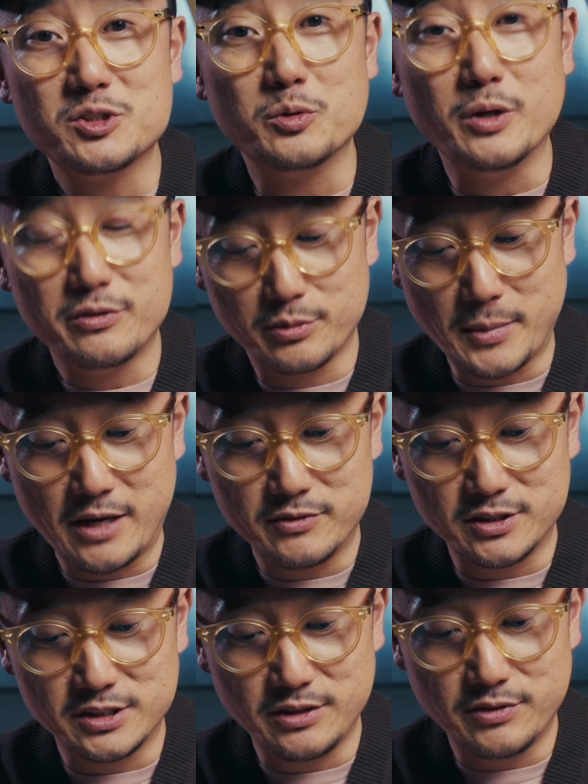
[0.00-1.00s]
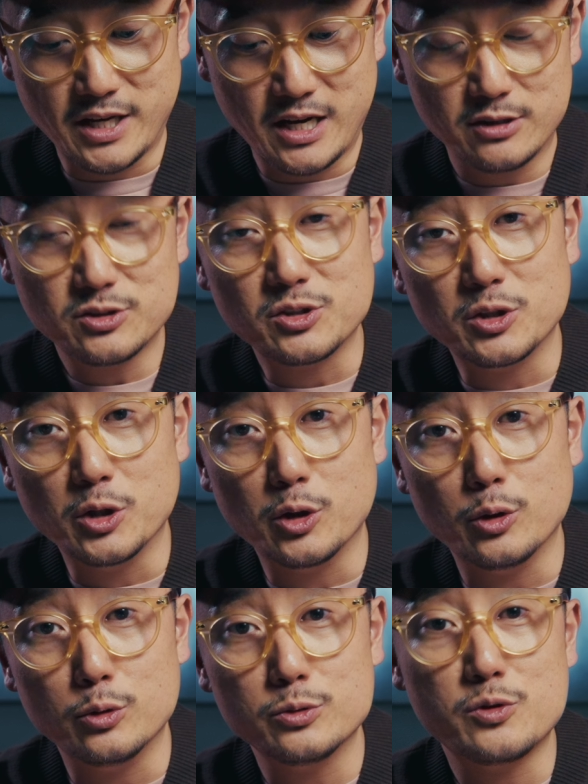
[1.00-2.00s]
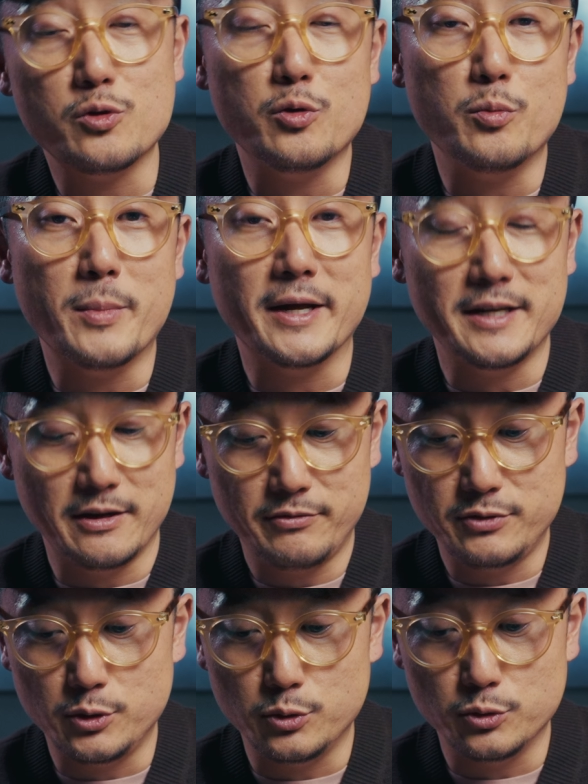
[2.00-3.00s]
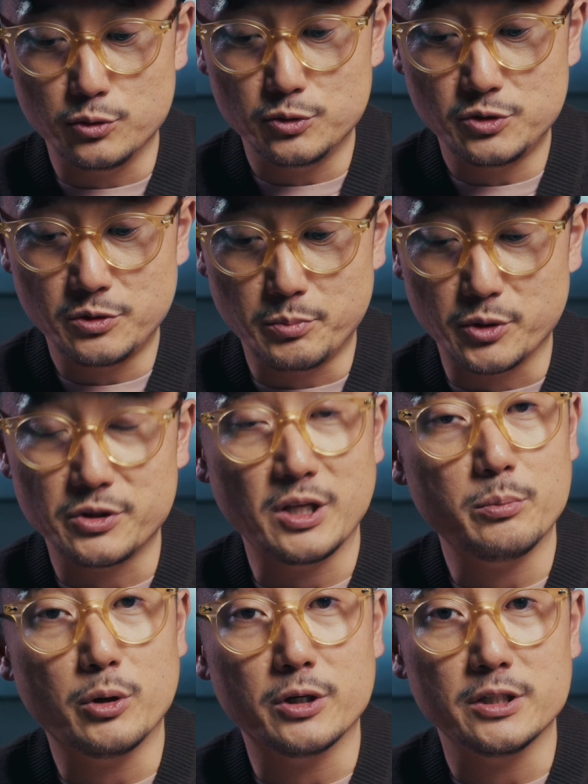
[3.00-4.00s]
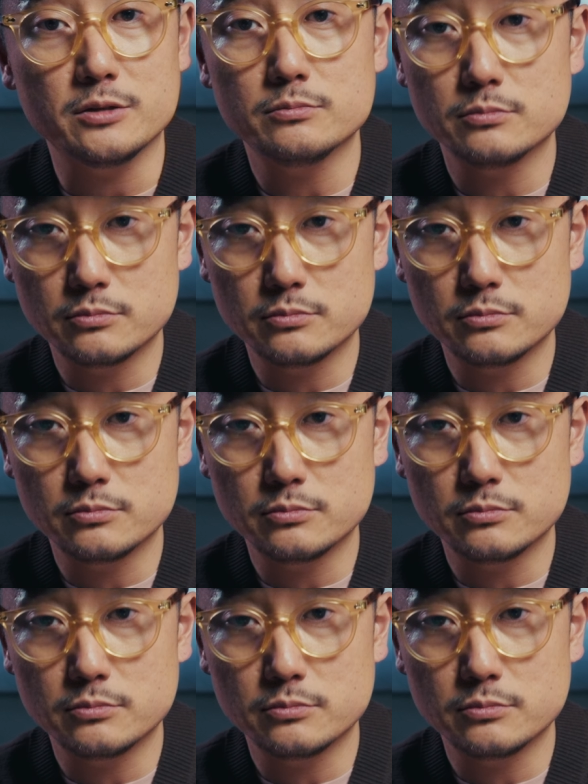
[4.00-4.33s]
away from having to leave the house to go to my nephew's birthday party.